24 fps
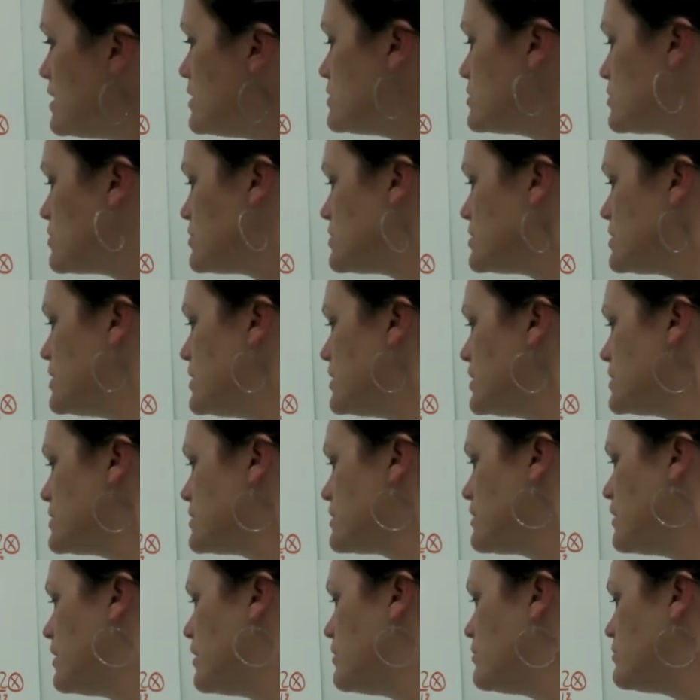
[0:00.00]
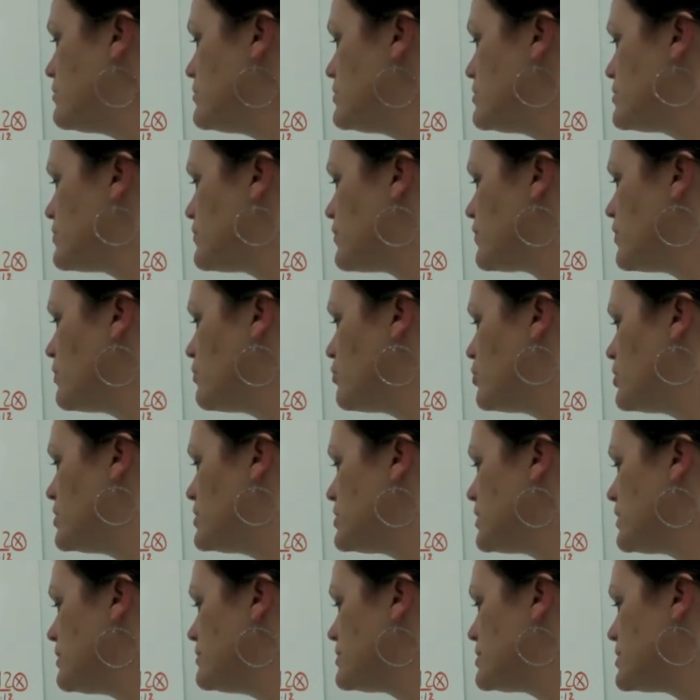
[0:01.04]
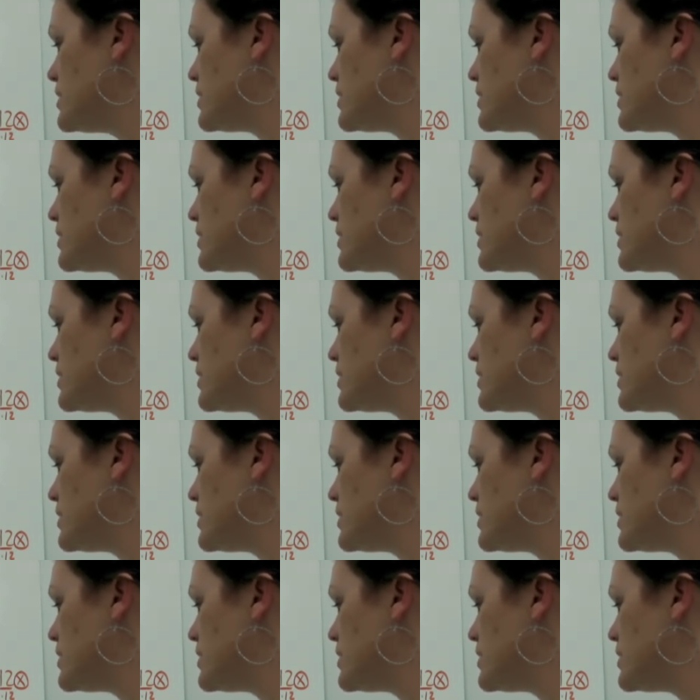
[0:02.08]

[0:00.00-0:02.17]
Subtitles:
So 6 comes from 1 times